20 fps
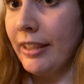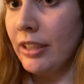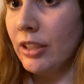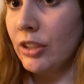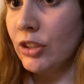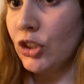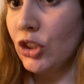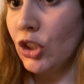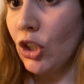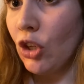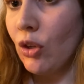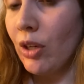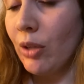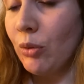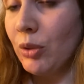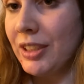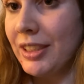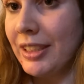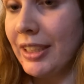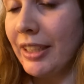so I
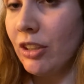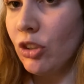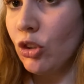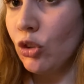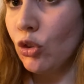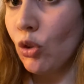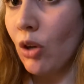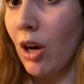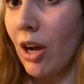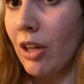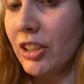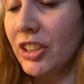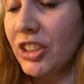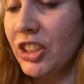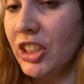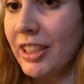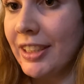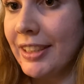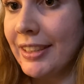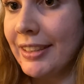would see the
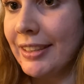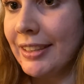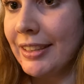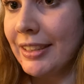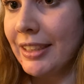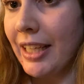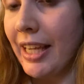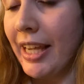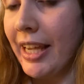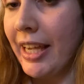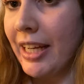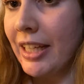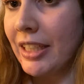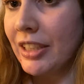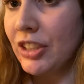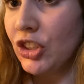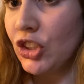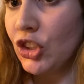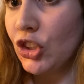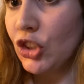neurologists
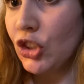and